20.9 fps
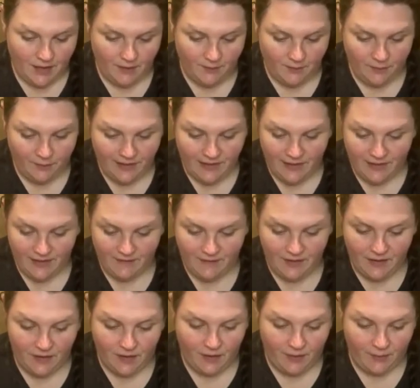we live in
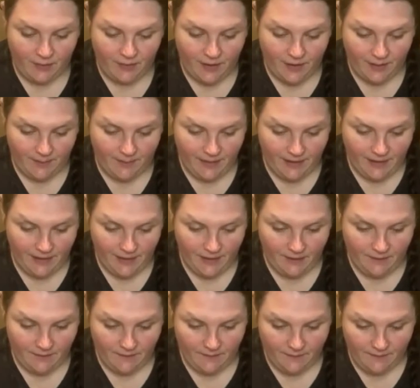an apartment.
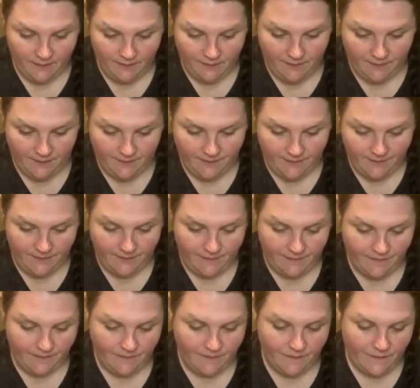
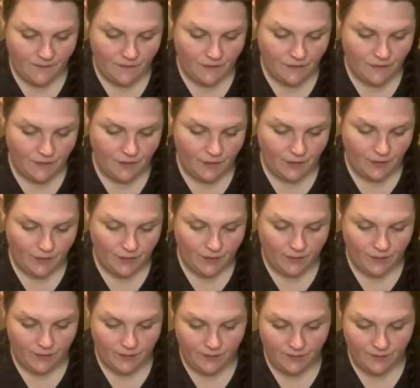So